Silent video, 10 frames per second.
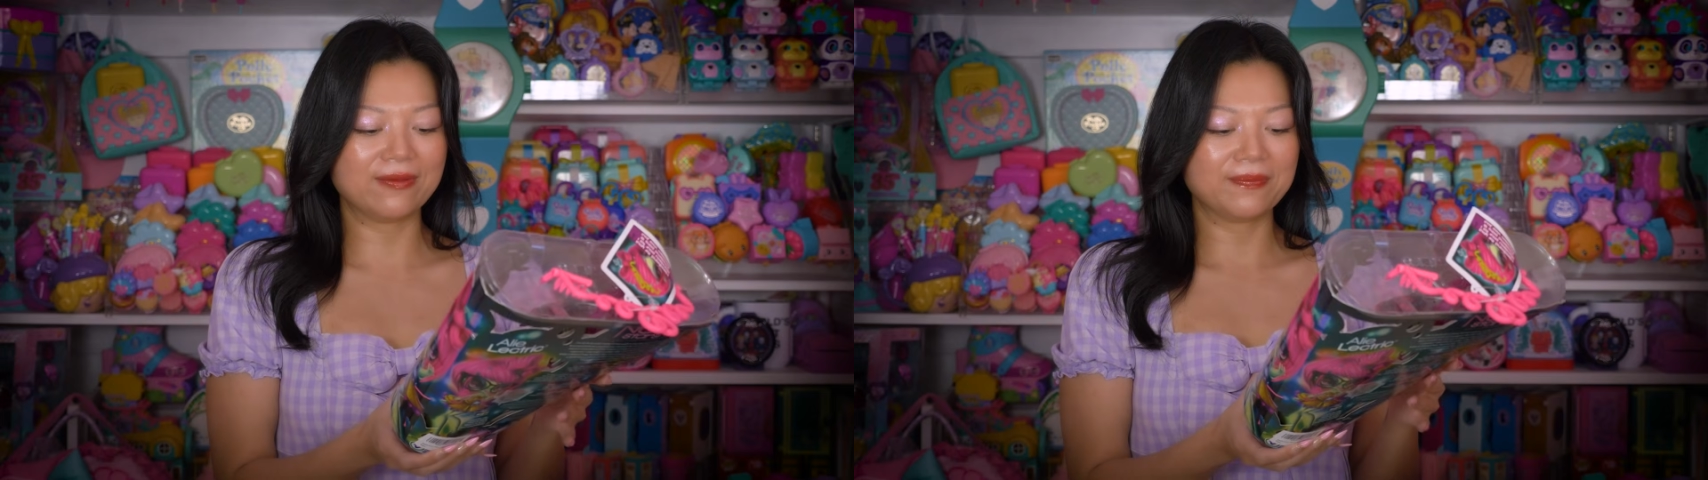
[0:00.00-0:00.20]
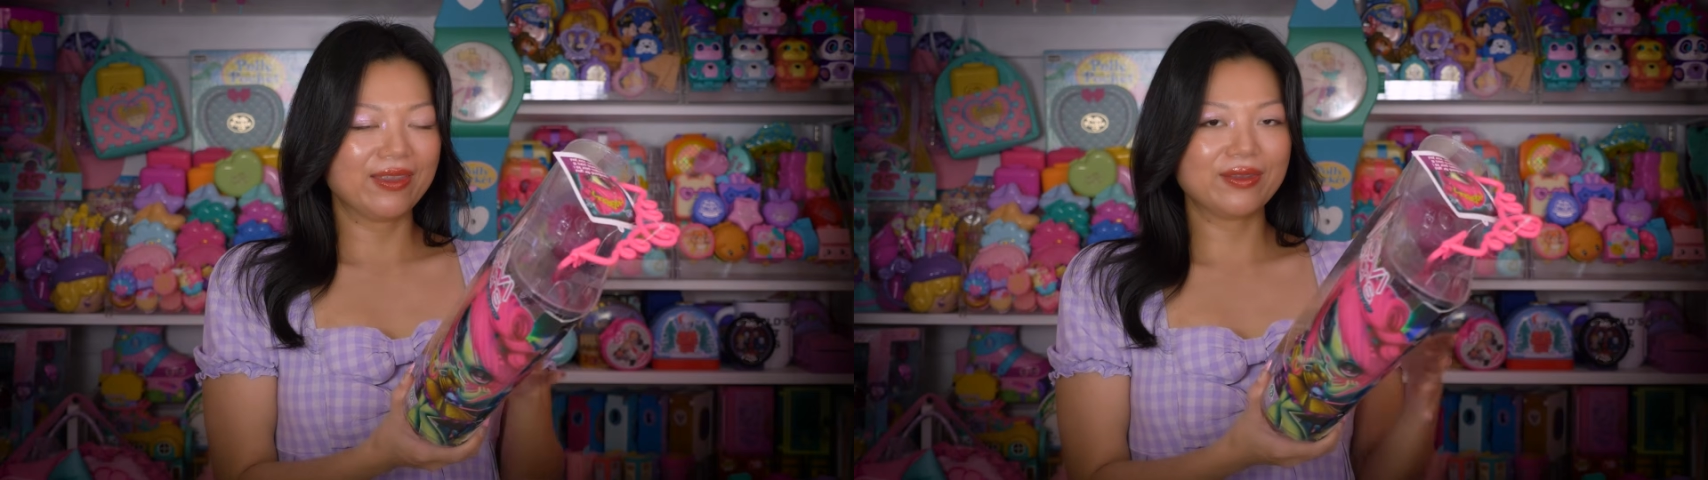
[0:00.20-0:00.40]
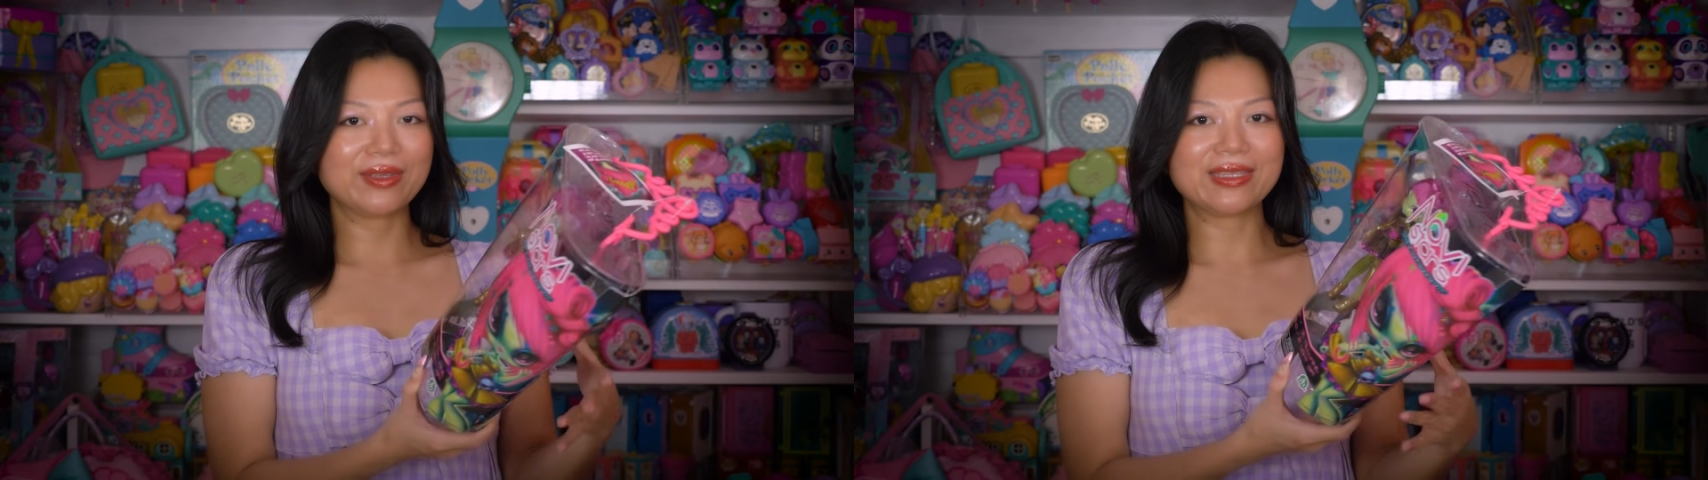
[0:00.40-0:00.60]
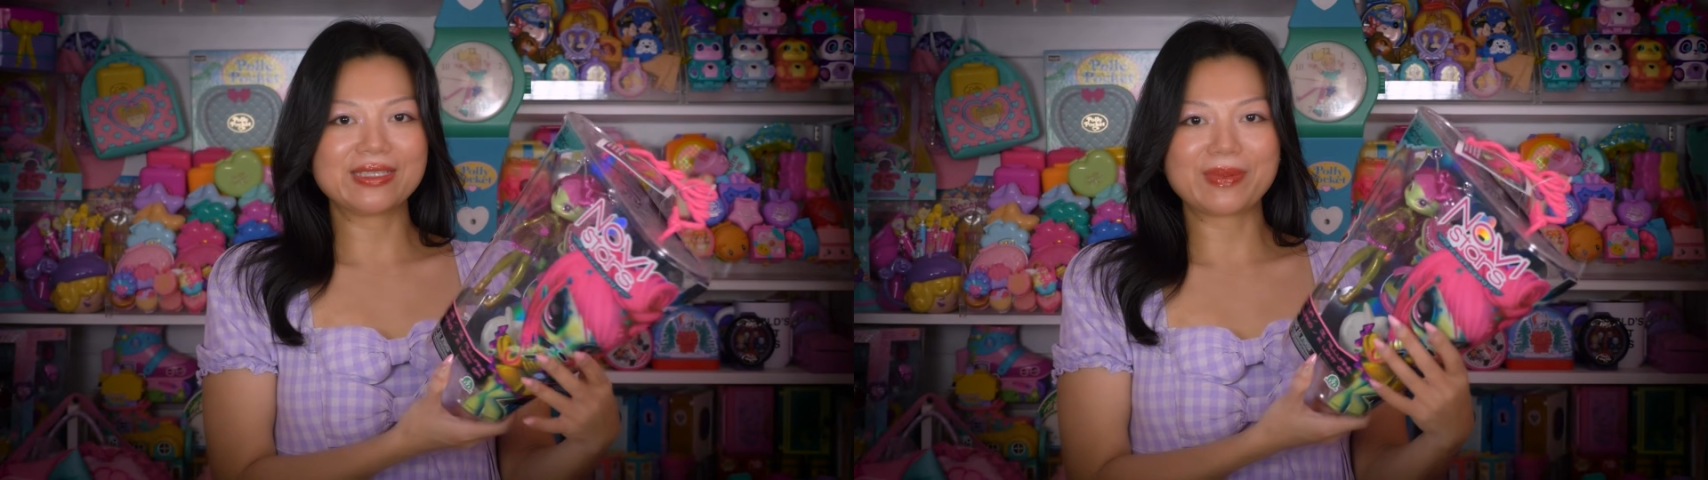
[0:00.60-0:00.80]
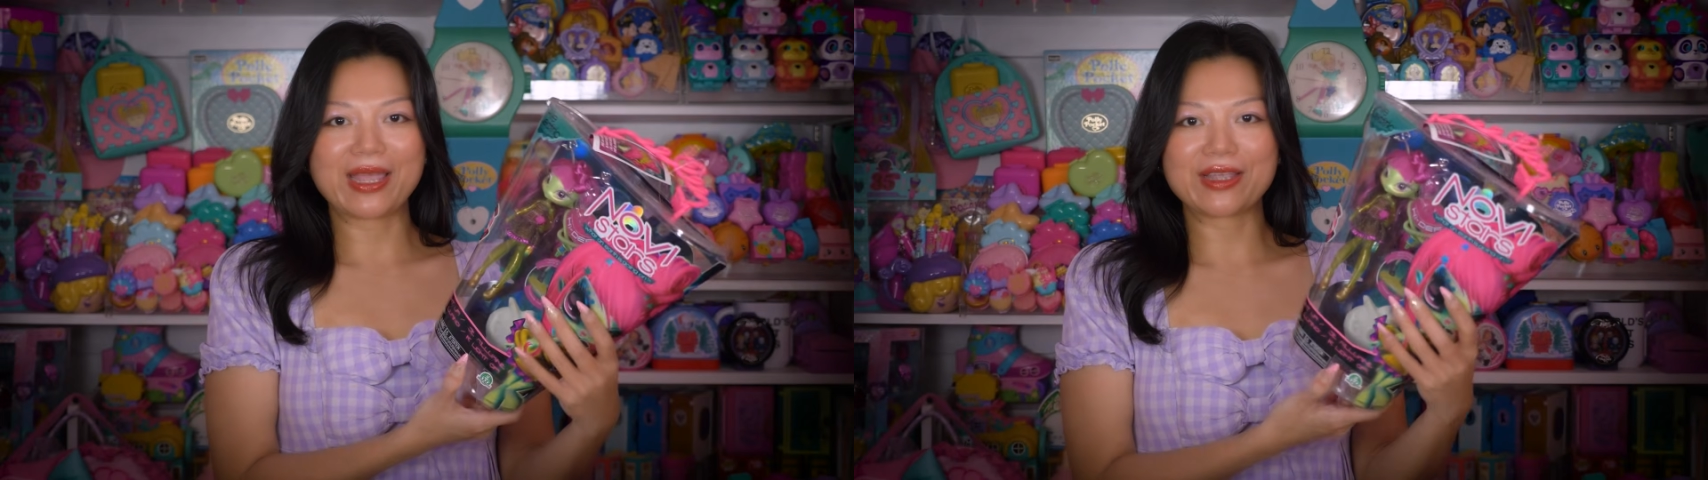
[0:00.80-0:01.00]
And look at this
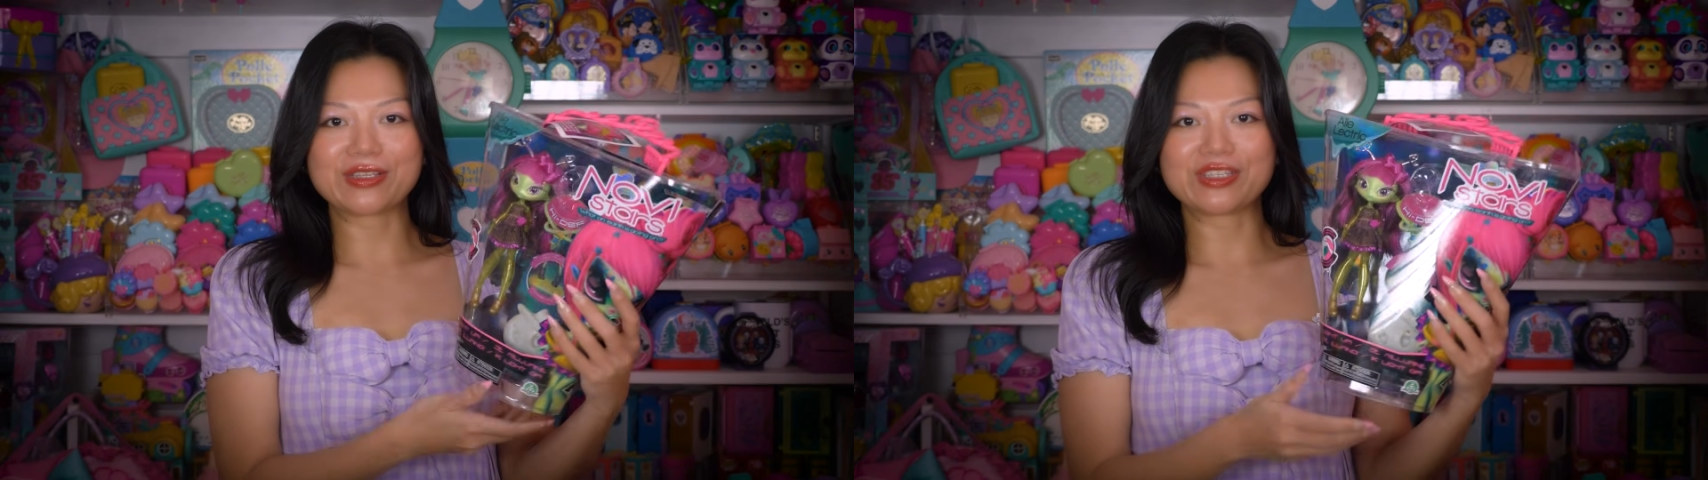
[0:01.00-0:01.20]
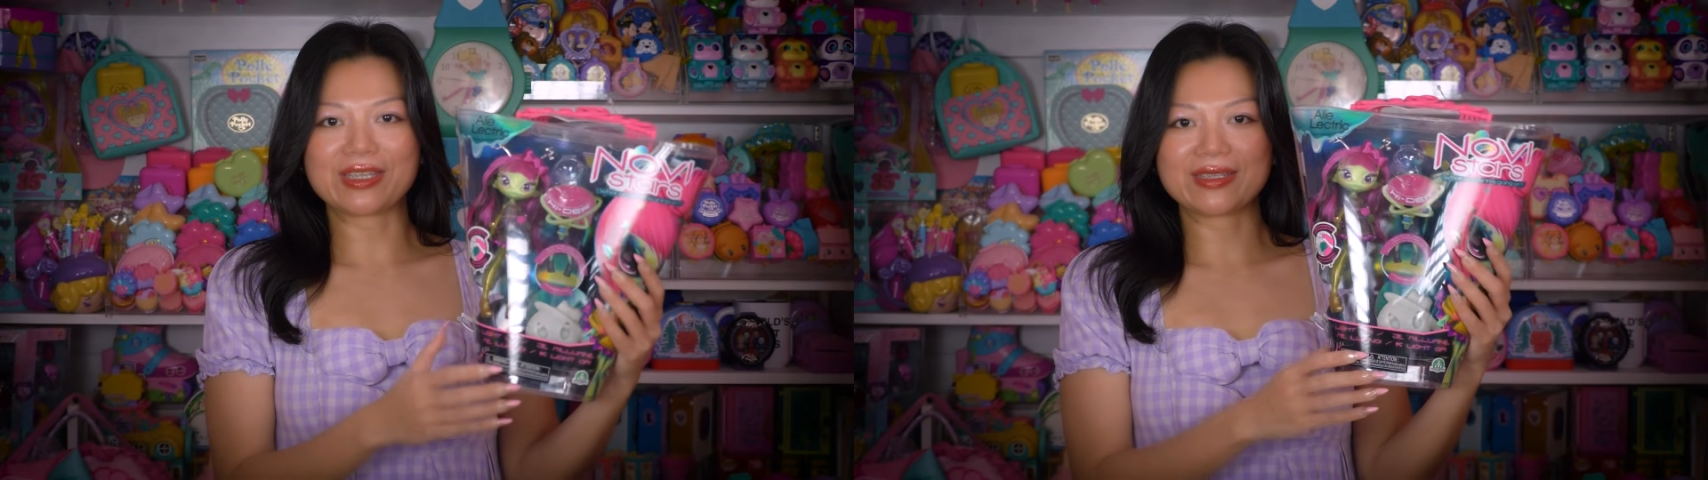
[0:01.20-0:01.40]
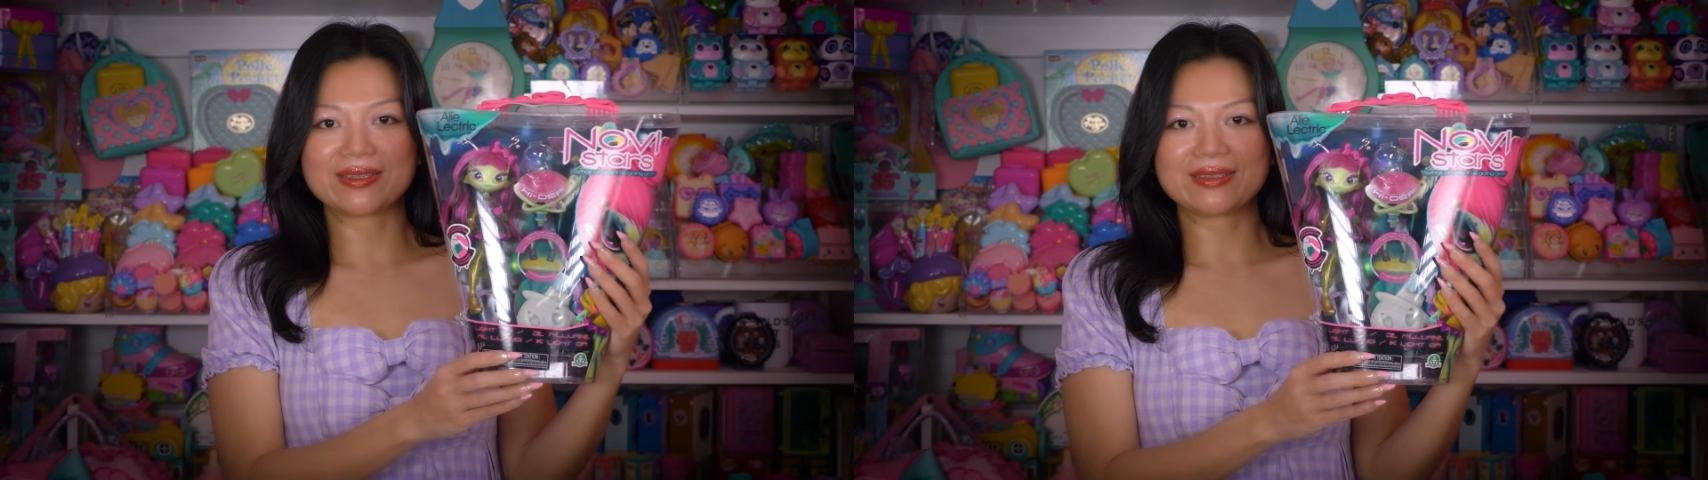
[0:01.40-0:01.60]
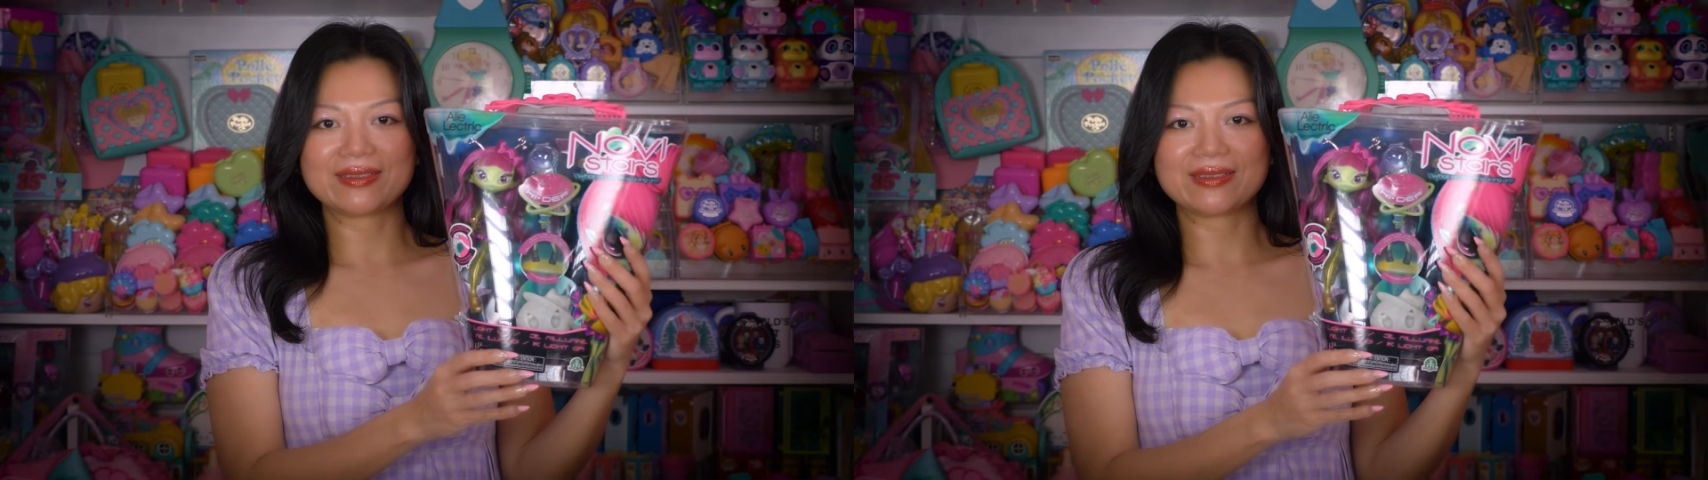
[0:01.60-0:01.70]
packaging.